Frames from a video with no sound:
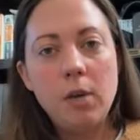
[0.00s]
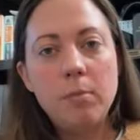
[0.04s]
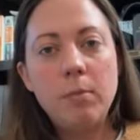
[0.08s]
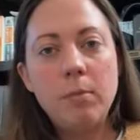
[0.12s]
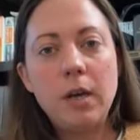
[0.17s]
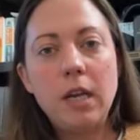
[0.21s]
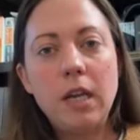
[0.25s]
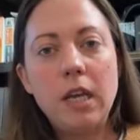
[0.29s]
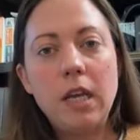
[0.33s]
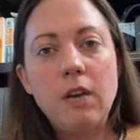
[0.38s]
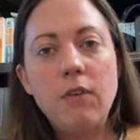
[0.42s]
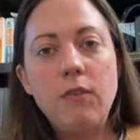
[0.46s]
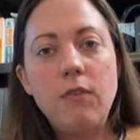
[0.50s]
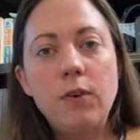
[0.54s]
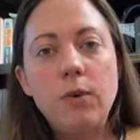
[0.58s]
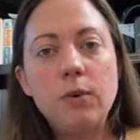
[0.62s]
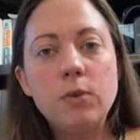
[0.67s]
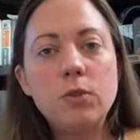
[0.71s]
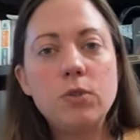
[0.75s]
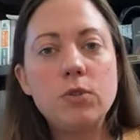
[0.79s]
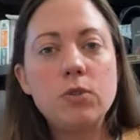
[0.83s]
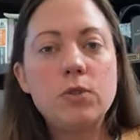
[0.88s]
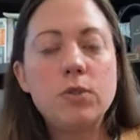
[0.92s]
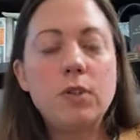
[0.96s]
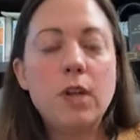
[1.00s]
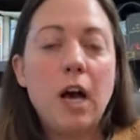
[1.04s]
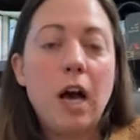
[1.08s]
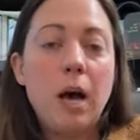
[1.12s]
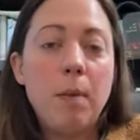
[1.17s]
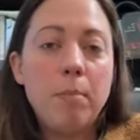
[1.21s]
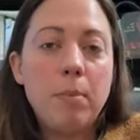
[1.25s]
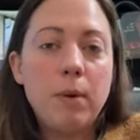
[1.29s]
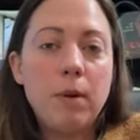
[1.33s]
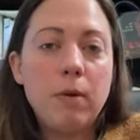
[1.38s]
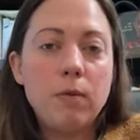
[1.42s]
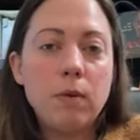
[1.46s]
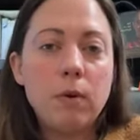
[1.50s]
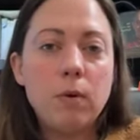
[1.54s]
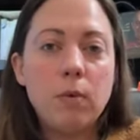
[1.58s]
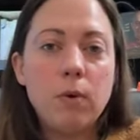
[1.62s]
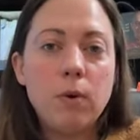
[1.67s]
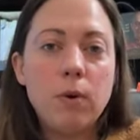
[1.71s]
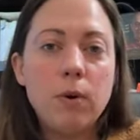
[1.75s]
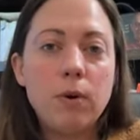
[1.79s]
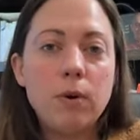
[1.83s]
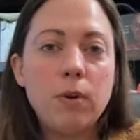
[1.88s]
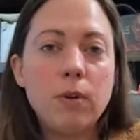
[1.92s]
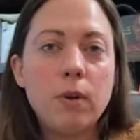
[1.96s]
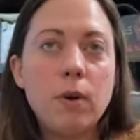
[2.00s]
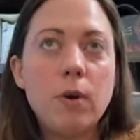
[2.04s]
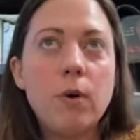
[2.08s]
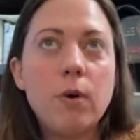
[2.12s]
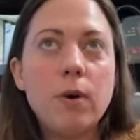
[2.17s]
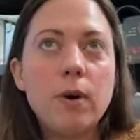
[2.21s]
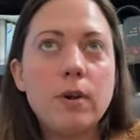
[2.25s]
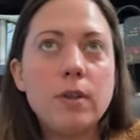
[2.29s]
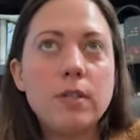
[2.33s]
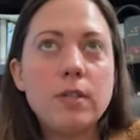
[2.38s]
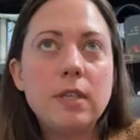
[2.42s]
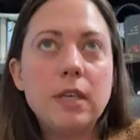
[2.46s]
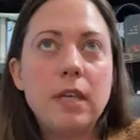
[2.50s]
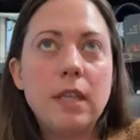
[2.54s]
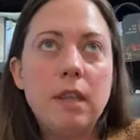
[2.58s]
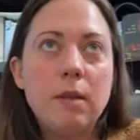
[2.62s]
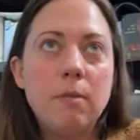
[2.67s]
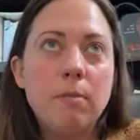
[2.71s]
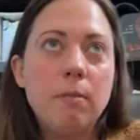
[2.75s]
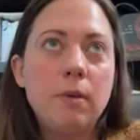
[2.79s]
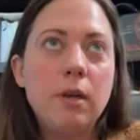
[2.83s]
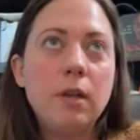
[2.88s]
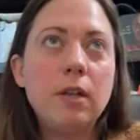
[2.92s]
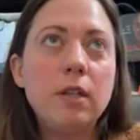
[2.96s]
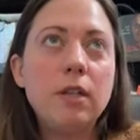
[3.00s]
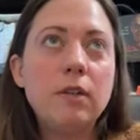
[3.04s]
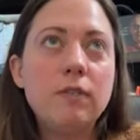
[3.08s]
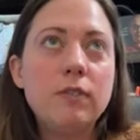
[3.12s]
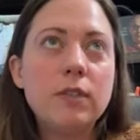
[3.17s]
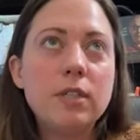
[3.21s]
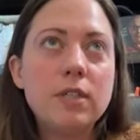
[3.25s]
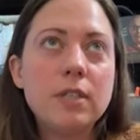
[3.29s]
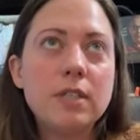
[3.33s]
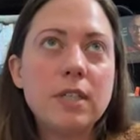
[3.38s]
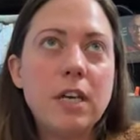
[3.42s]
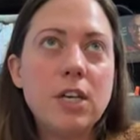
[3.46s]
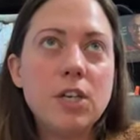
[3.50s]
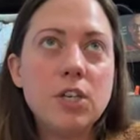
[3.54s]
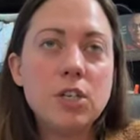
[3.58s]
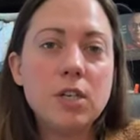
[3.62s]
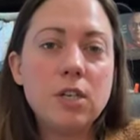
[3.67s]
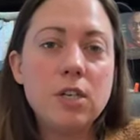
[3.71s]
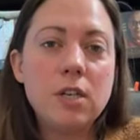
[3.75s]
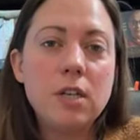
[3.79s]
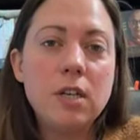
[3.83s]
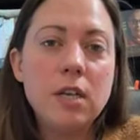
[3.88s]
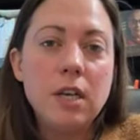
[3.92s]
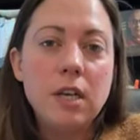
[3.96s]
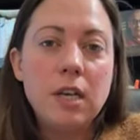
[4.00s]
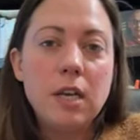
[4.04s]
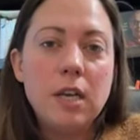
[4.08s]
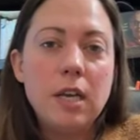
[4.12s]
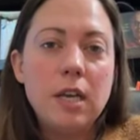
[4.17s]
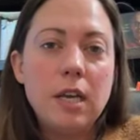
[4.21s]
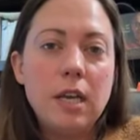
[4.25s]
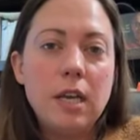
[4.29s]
but if you stop and reward the horse in the middle of the session,